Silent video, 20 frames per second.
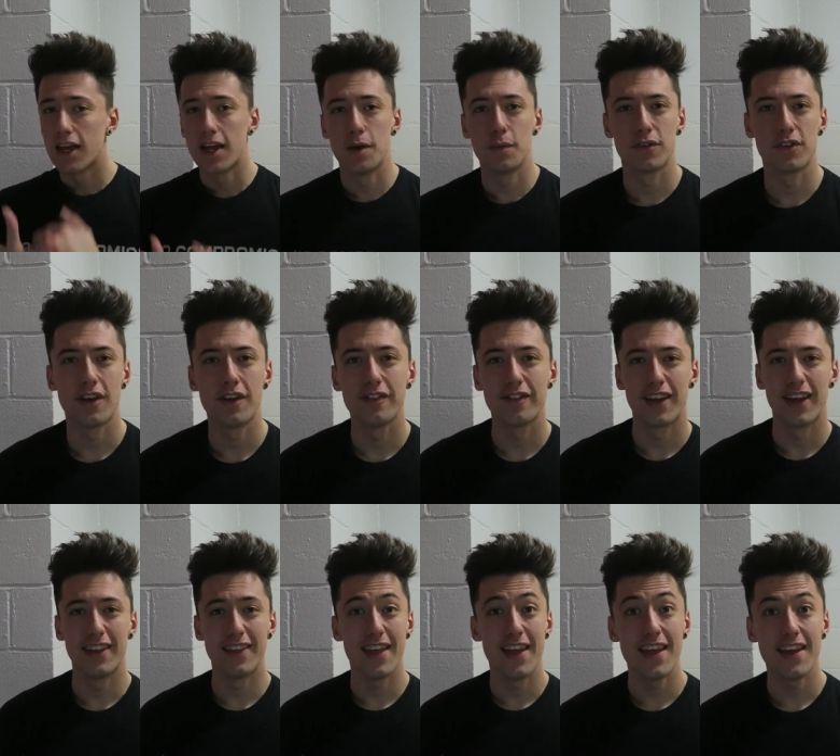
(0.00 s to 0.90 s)
hit myself
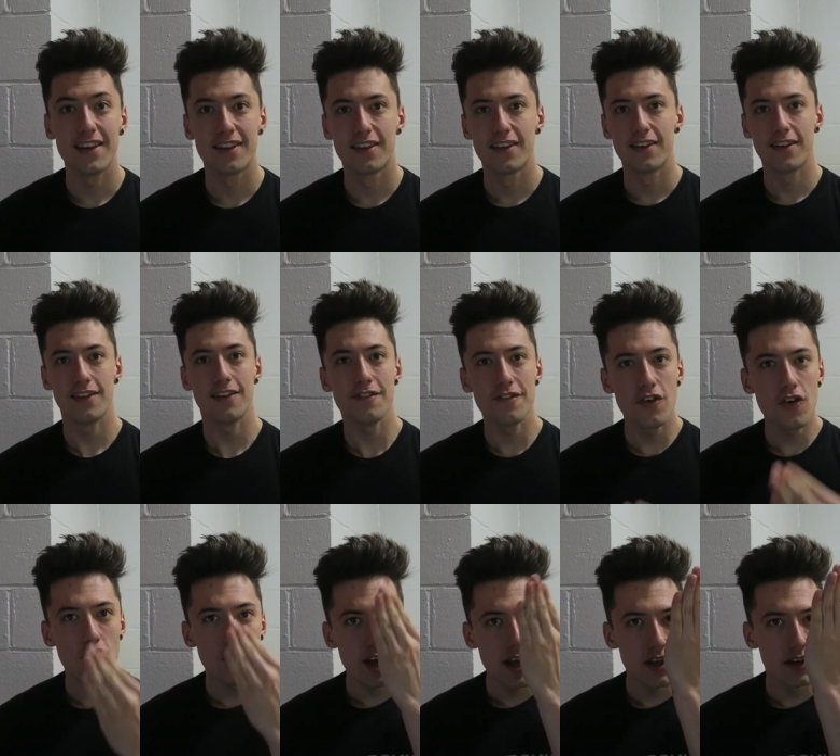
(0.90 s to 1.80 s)
in the head, in the
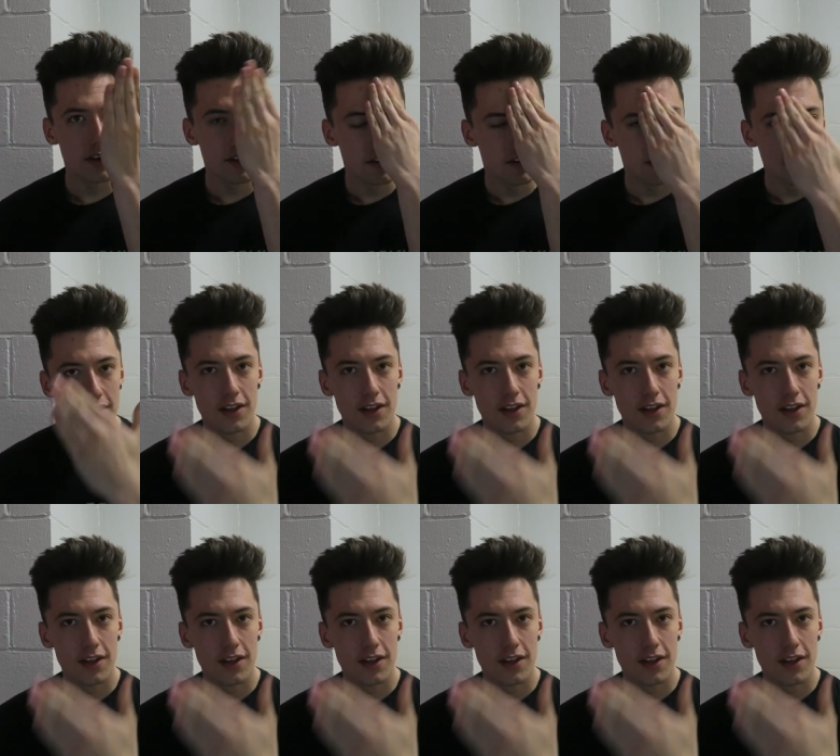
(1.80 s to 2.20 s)
forehead.